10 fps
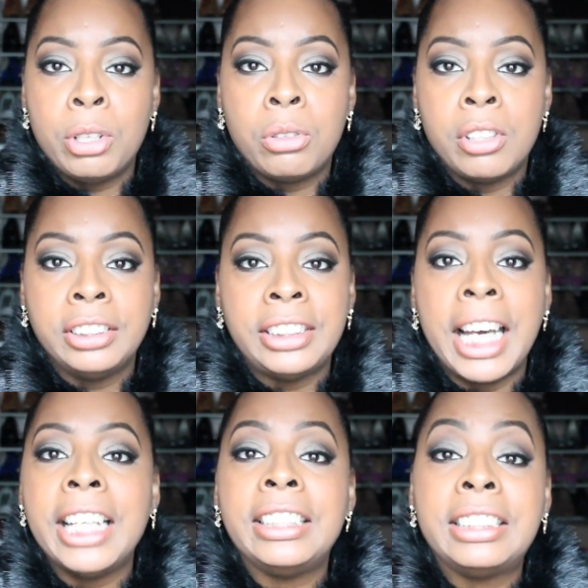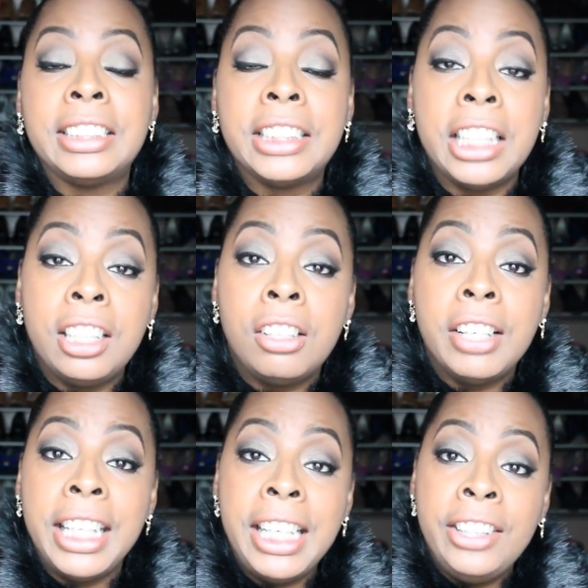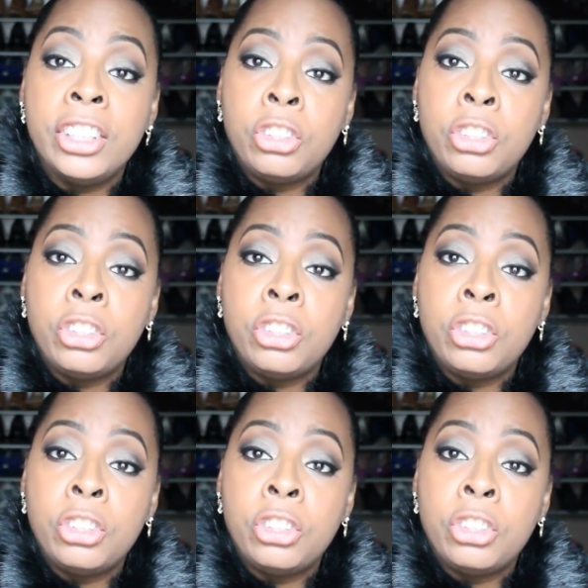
across that is still in